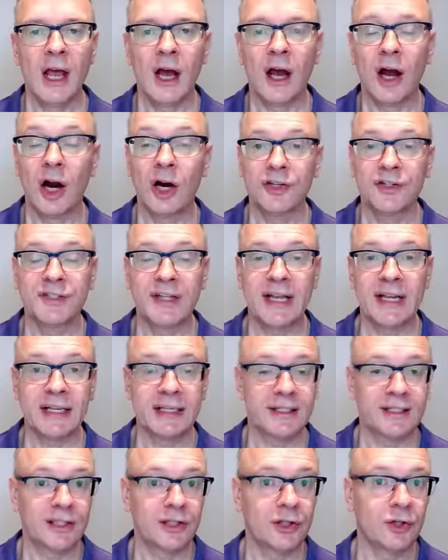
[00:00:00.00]
Our
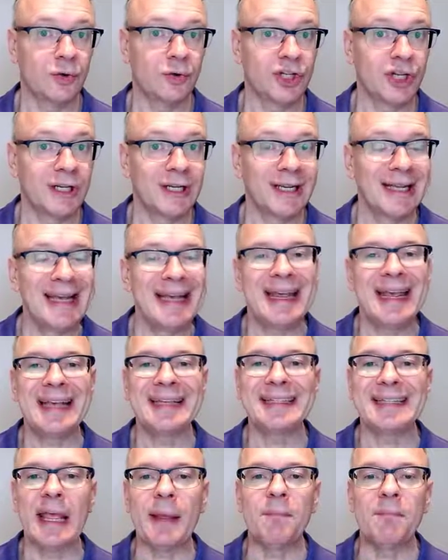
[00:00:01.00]
second solution
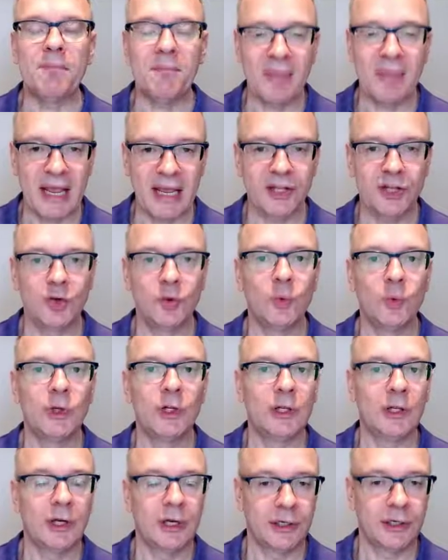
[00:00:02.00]
is a
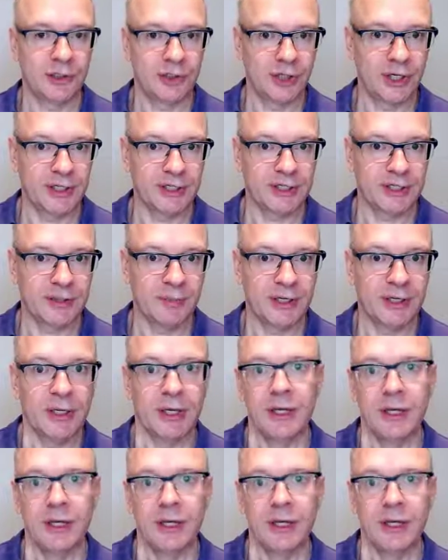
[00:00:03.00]
manual adjustment.